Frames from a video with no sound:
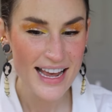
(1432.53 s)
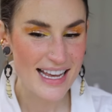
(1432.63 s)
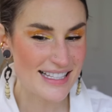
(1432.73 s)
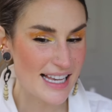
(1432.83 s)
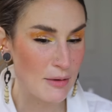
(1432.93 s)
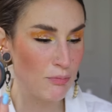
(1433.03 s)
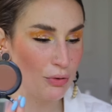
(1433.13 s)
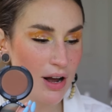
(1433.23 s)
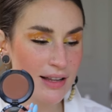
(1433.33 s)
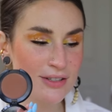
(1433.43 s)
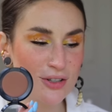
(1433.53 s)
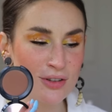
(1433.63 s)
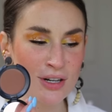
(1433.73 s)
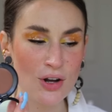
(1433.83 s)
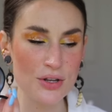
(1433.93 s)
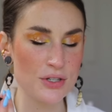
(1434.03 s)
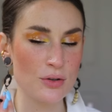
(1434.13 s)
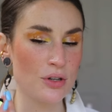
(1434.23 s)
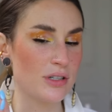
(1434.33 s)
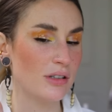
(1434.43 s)
It's like bronzer that also
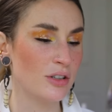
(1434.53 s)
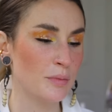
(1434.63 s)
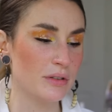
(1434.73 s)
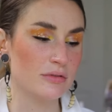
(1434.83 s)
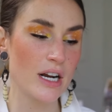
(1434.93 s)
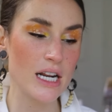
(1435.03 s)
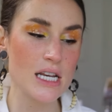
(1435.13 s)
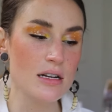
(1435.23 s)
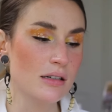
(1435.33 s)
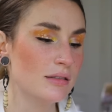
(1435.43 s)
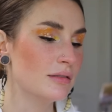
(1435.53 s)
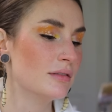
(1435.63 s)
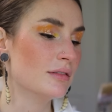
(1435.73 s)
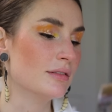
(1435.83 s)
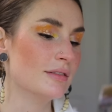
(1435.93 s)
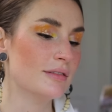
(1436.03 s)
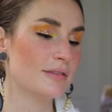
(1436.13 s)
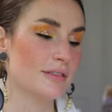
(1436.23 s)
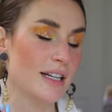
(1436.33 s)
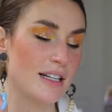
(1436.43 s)
looks a little bit ruddy,
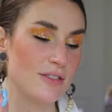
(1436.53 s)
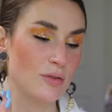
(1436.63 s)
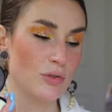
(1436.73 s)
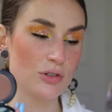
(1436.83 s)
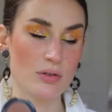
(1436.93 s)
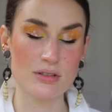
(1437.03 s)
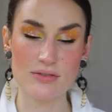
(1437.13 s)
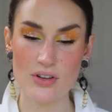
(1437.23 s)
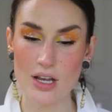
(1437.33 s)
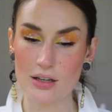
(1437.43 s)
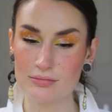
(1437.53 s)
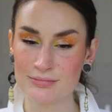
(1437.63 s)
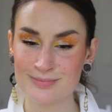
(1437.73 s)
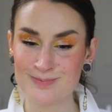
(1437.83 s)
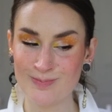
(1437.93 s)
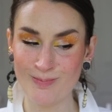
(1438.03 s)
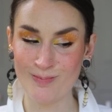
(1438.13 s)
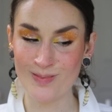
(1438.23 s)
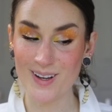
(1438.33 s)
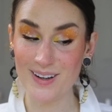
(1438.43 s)
and it's from Rituel de Fille.
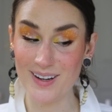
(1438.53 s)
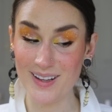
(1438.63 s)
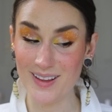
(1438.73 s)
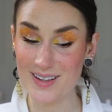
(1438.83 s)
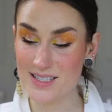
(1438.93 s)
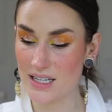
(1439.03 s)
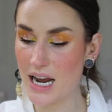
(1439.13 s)
I likes it.